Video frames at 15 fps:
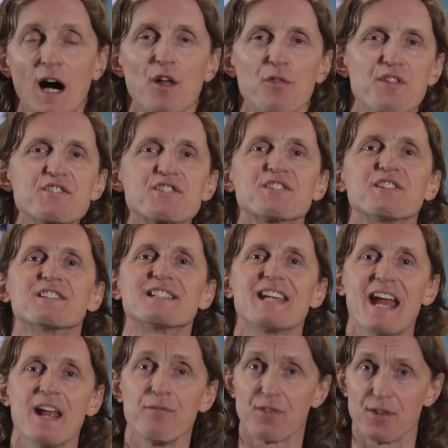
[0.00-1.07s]
This is the
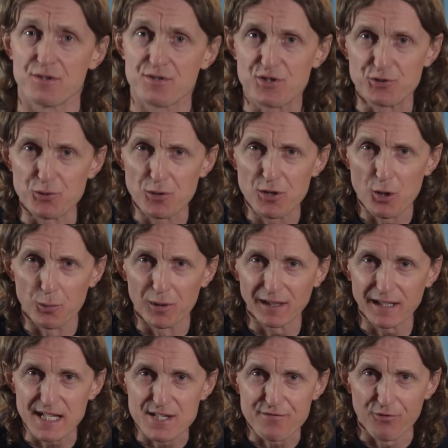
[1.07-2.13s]
10th studio
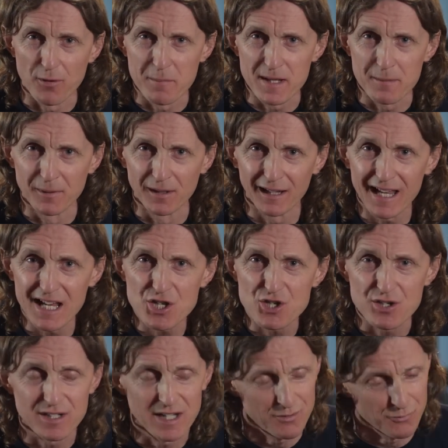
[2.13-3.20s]
release from
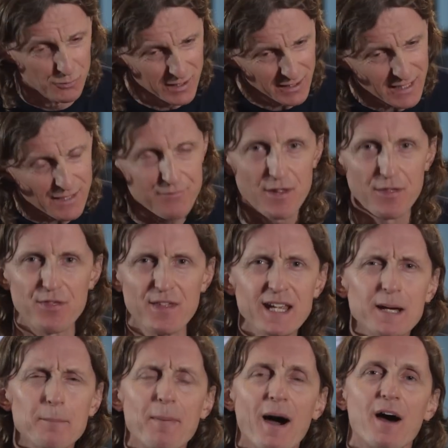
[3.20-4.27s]
Immolation, and really, if you think
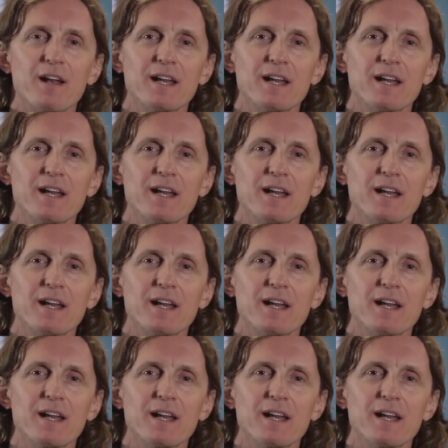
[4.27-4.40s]
about